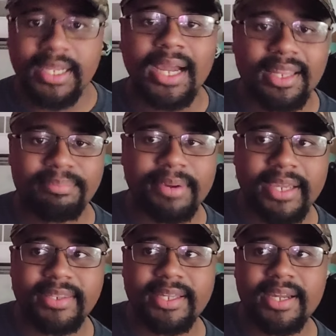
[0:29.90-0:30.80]
Now, Olive
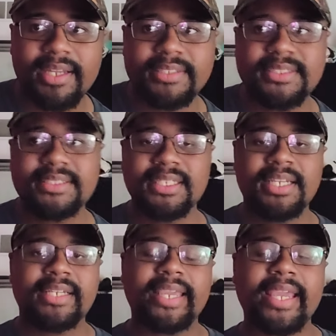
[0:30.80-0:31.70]

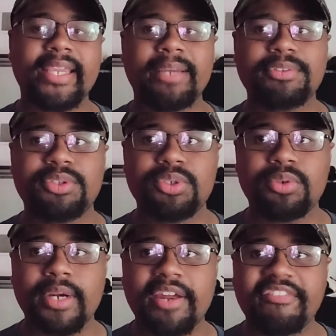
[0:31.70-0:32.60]
Pythons can get to
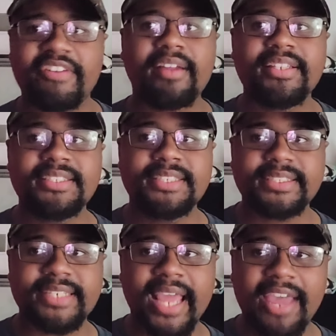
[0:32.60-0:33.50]
around 5 to
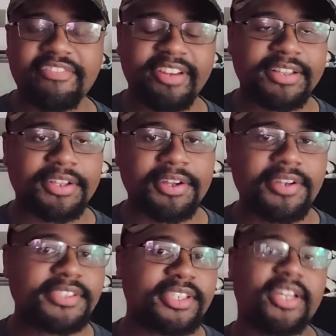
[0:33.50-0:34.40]
6.5 feet
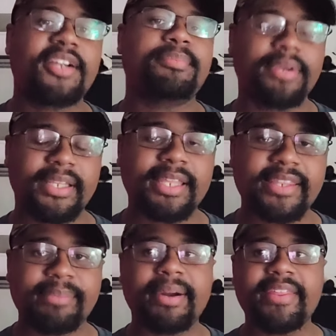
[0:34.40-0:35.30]
long, so they are a pretty
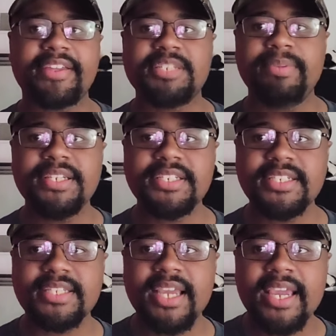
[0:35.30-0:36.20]
lengthy python
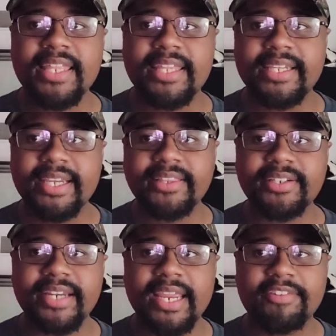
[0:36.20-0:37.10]
species. They get
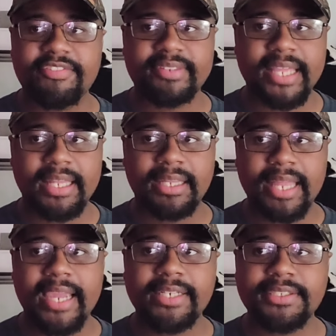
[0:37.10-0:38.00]
their name from that
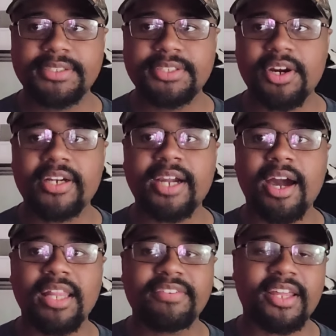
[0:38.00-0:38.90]
light, dark
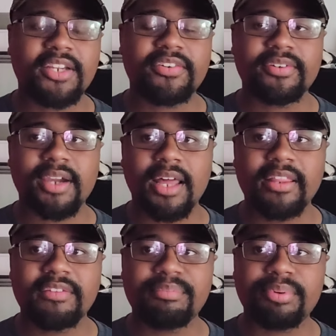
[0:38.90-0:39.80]
olive color,
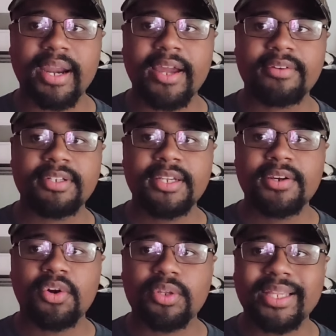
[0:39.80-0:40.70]
olive brown,
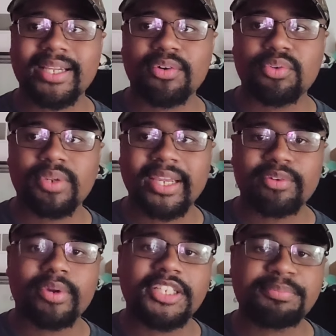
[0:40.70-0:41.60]
or like a light
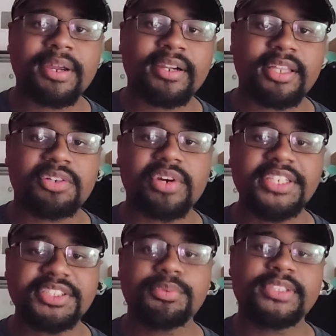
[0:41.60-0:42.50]
reddish brown
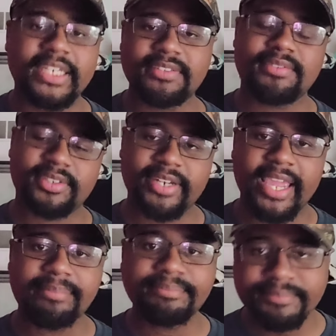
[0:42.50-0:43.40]
coloration, which gives them
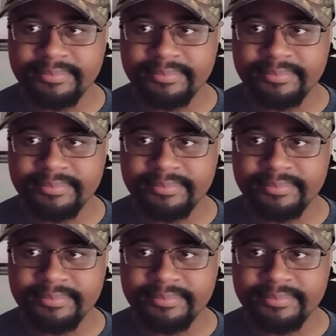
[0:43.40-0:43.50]
their name.